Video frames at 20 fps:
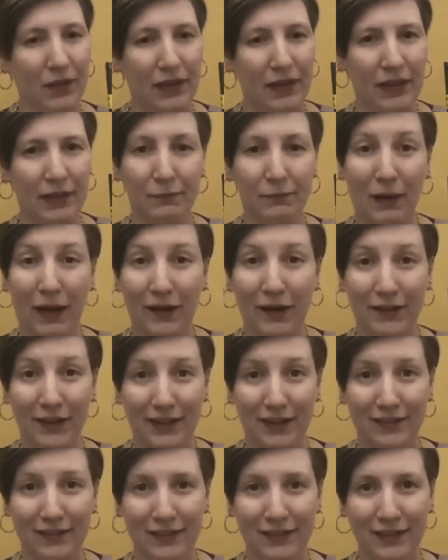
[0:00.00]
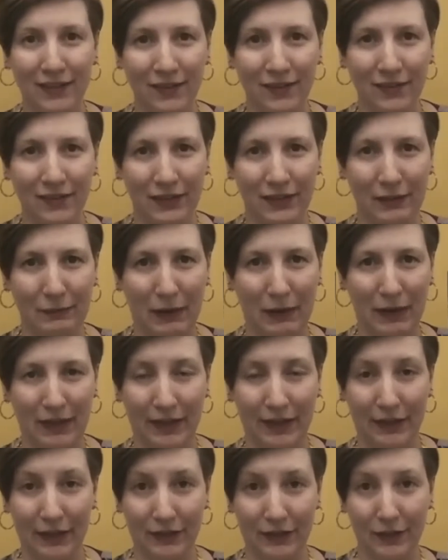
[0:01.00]
In Pyronesi, the main
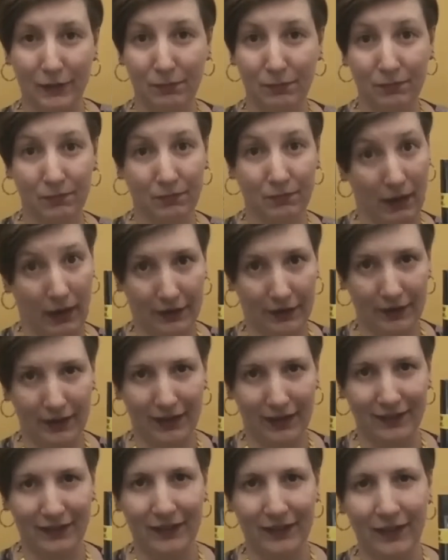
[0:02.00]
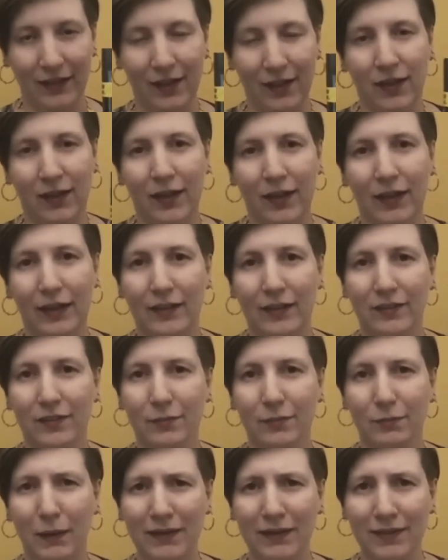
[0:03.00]
character, Pyronesi,
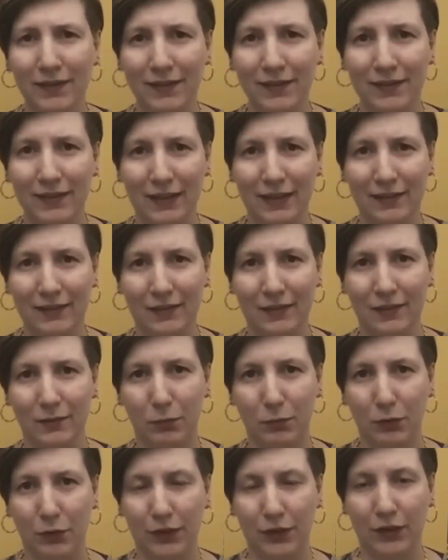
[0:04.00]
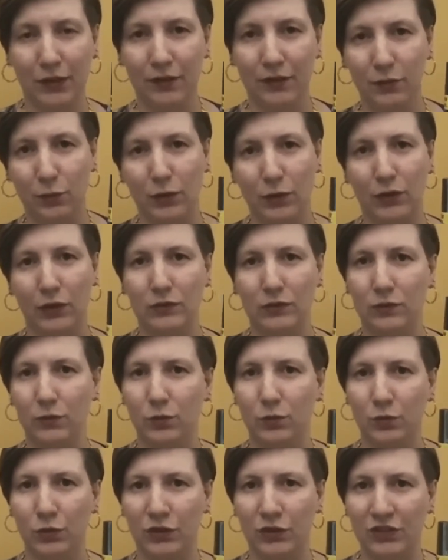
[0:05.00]
spends his days exploring his world,
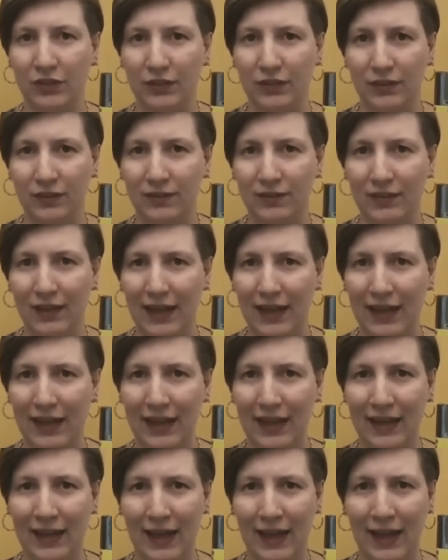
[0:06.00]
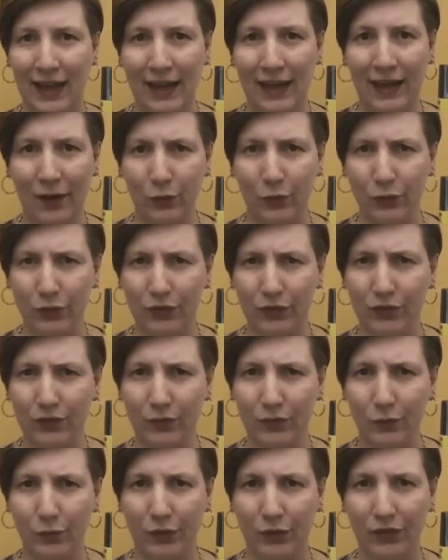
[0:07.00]
which is a house
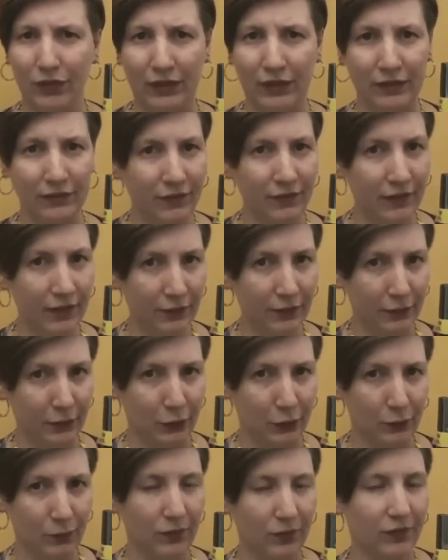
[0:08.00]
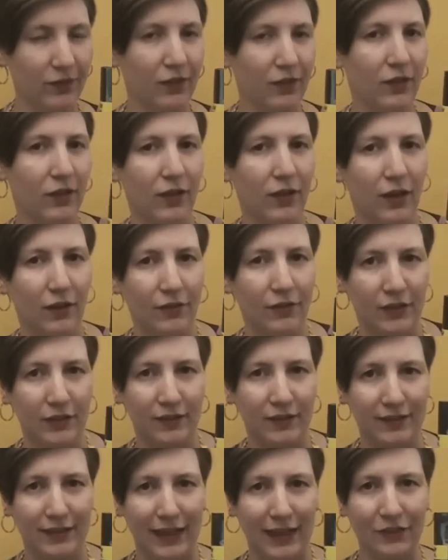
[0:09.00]
with infinite rooms covered in
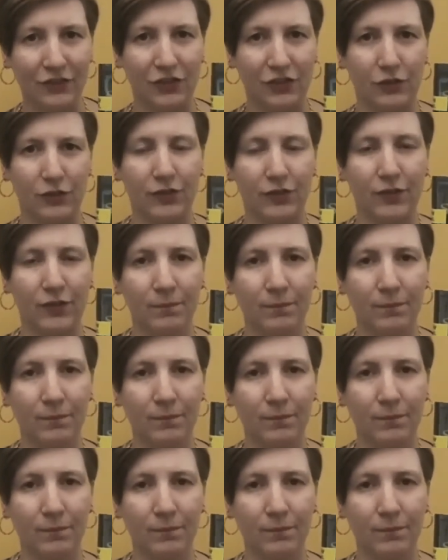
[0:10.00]
statues.